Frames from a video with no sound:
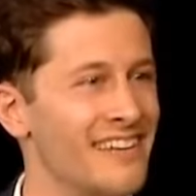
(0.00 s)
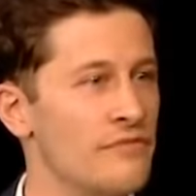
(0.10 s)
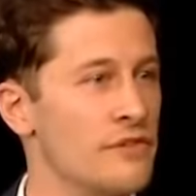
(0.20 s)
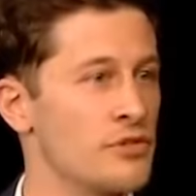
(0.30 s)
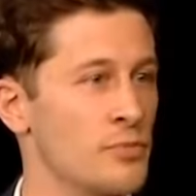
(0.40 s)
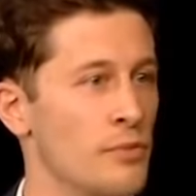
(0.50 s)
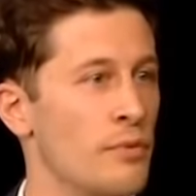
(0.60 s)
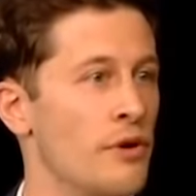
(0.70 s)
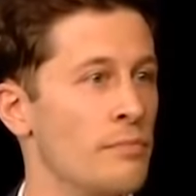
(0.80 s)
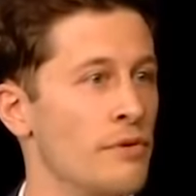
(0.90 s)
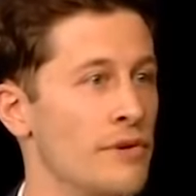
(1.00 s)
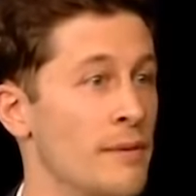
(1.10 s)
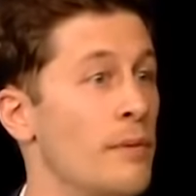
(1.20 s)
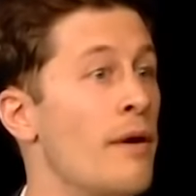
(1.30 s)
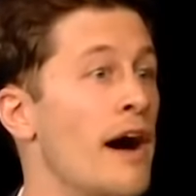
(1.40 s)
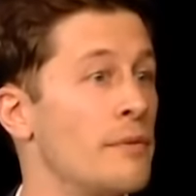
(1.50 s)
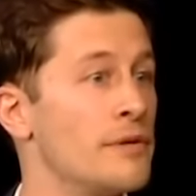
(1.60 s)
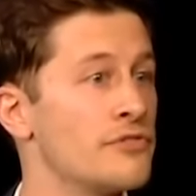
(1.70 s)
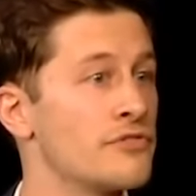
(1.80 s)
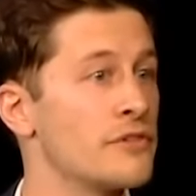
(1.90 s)
an invisible purple
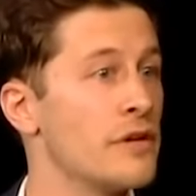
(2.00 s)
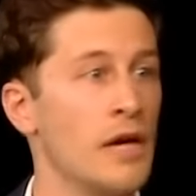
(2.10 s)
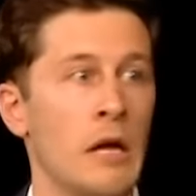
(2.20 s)
hippopotamus.